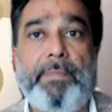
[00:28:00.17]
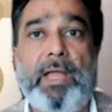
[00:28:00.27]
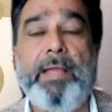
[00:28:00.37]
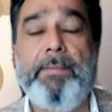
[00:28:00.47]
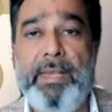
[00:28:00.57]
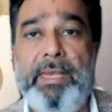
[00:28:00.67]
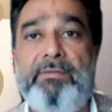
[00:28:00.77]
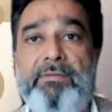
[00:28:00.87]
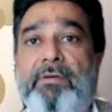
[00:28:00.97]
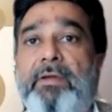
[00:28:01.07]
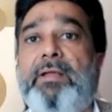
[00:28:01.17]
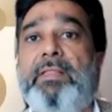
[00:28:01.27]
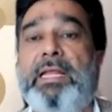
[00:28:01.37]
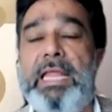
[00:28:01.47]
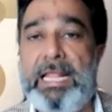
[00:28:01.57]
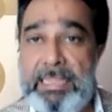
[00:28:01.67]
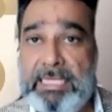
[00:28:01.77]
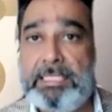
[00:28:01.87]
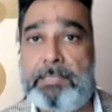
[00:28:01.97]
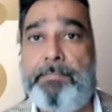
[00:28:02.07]
I believe that at
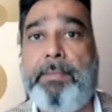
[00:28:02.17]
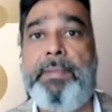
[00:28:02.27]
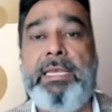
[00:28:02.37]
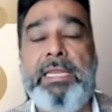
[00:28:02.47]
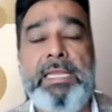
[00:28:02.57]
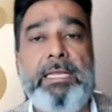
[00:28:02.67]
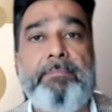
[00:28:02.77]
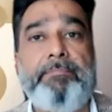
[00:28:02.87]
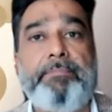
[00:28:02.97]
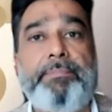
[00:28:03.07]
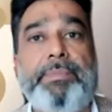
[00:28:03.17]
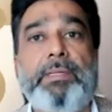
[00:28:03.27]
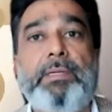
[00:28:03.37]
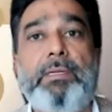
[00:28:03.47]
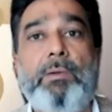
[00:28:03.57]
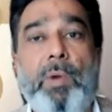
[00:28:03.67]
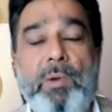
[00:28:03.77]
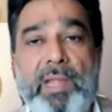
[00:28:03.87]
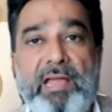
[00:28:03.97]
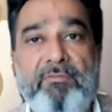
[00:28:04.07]
this PPD, when
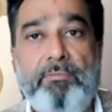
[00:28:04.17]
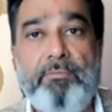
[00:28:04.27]
we have